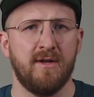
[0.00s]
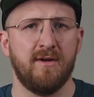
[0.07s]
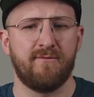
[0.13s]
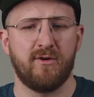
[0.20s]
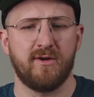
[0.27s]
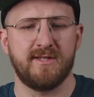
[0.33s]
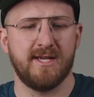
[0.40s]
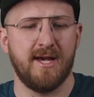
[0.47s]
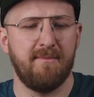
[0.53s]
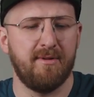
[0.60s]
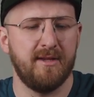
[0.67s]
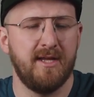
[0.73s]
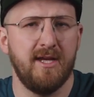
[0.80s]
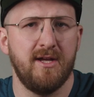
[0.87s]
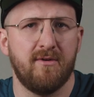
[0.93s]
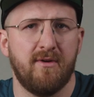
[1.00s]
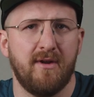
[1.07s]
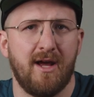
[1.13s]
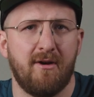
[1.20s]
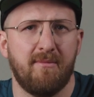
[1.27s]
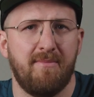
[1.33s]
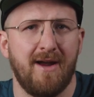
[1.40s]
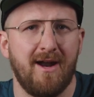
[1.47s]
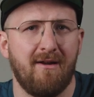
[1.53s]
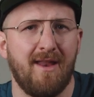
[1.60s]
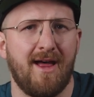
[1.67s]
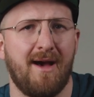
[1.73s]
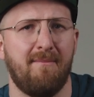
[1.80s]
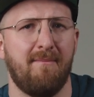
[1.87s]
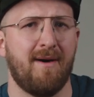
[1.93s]
for example, here on our
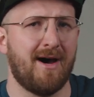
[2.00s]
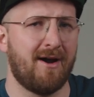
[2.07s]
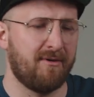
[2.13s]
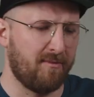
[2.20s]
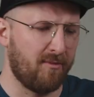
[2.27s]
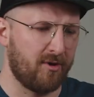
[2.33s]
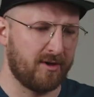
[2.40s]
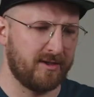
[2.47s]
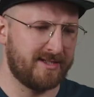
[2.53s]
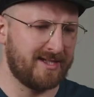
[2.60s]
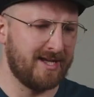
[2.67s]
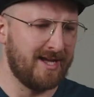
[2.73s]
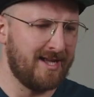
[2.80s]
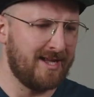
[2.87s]
Perla Ambar models